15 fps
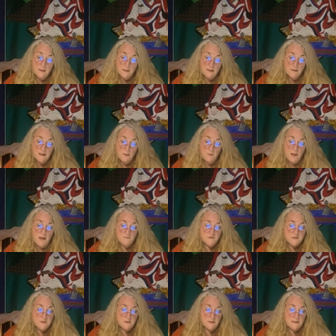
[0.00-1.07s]
They were
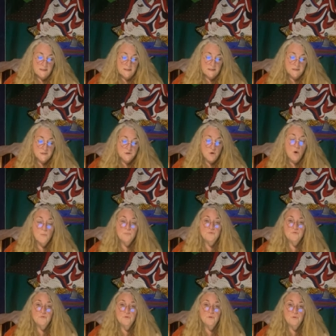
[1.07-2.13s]
evidently top
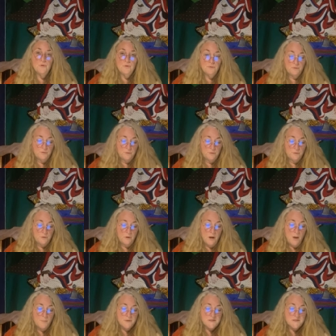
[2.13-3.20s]
drawer
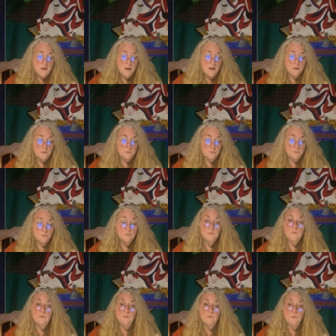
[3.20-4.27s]
upper circle
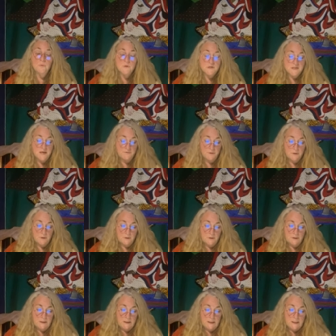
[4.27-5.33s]
or whatever.
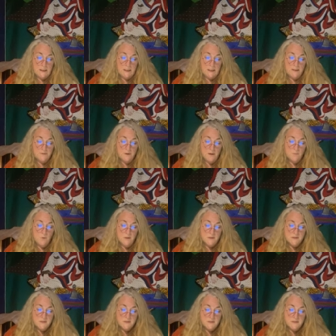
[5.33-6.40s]
And I
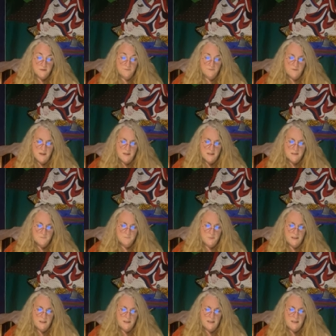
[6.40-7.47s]
wondered if they'd
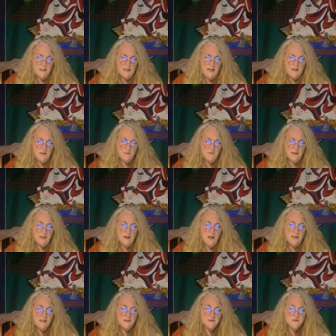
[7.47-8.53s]
be anything
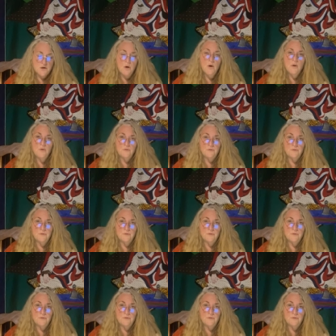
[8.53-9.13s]
like Todd,